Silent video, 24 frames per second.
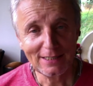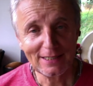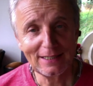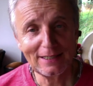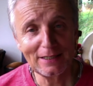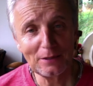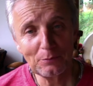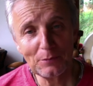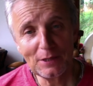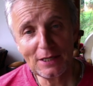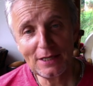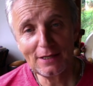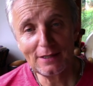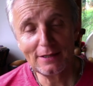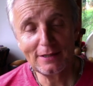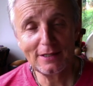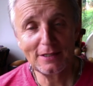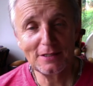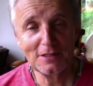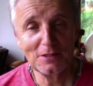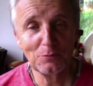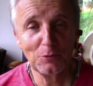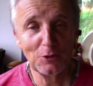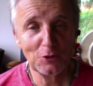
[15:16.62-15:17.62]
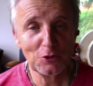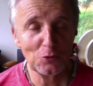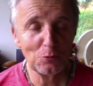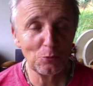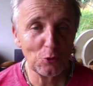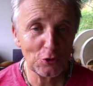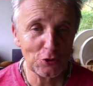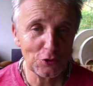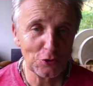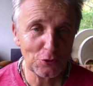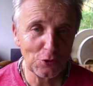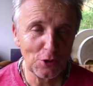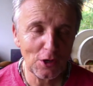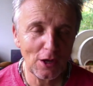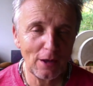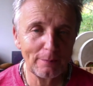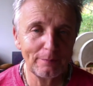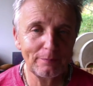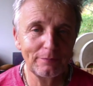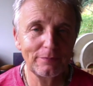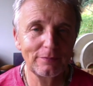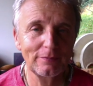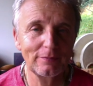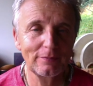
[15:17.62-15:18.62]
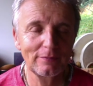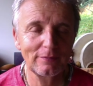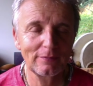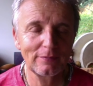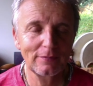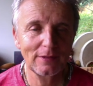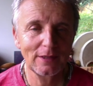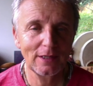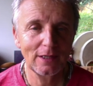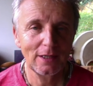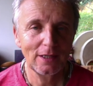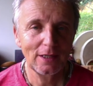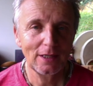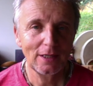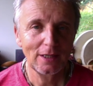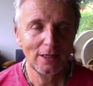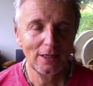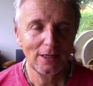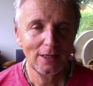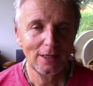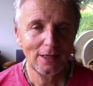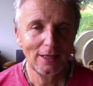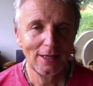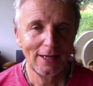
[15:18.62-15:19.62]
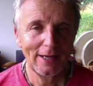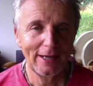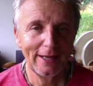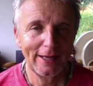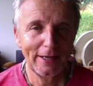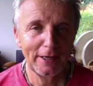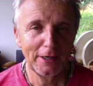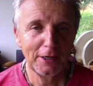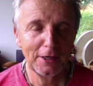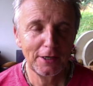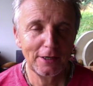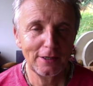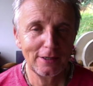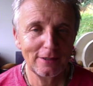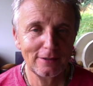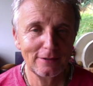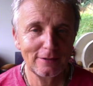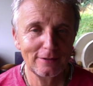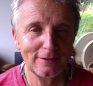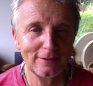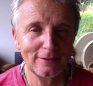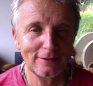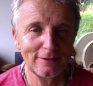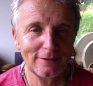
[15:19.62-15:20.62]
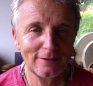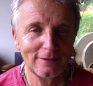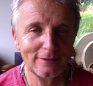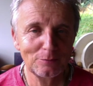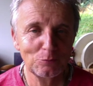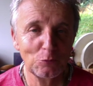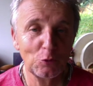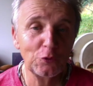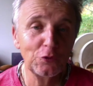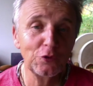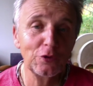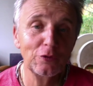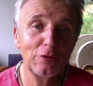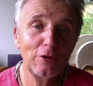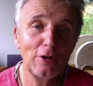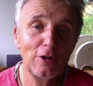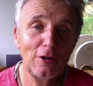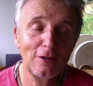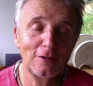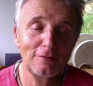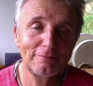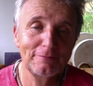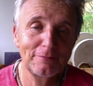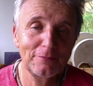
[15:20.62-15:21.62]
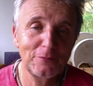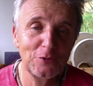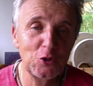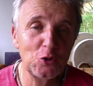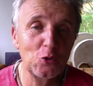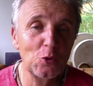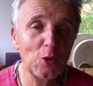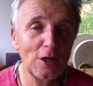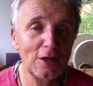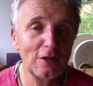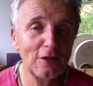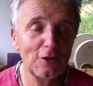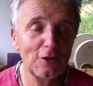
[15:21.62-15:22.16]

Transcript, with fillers: Very happy to hear from you. How did you experience your connection?